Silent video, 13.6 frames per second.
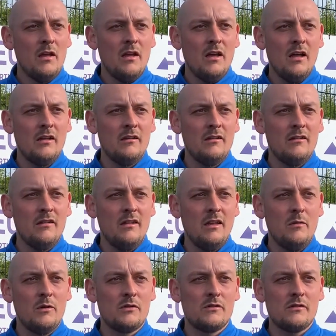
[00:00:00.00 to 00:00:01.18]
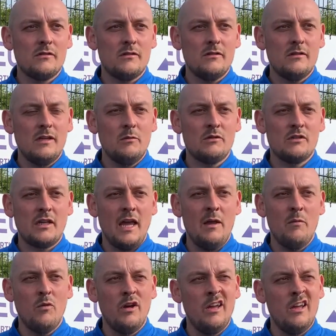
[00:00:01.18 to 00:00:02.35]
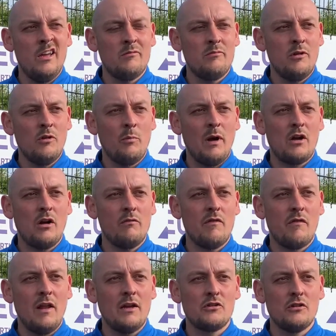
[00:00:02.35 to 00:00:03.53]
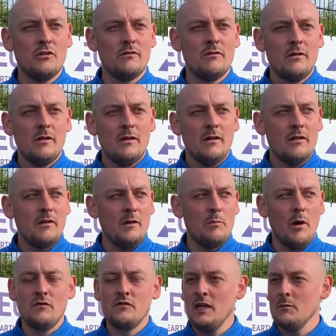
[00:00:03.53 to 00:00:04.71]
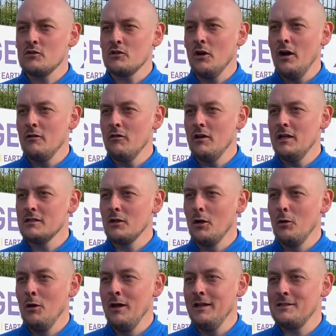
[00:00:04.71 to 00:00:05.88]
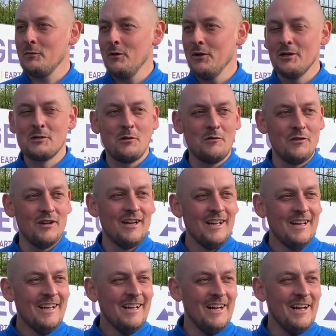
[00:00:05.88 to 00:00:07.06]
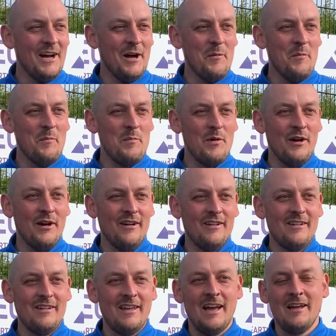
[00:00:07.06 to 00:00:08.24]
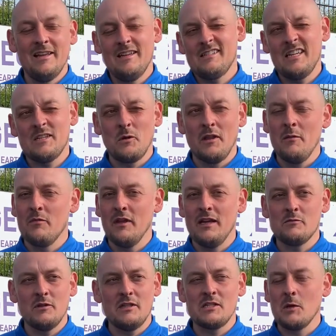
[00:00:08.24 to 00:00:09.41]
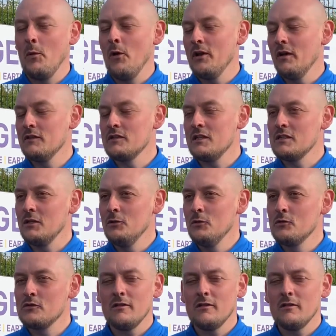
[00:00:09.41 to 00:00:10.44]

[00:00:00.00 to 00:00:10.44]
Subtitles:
And it was a game where you look back on reflection. I think both teams started really slowly, to be honest with you. But yeah, it's one of them things. We're disappointed, obviously, to lose.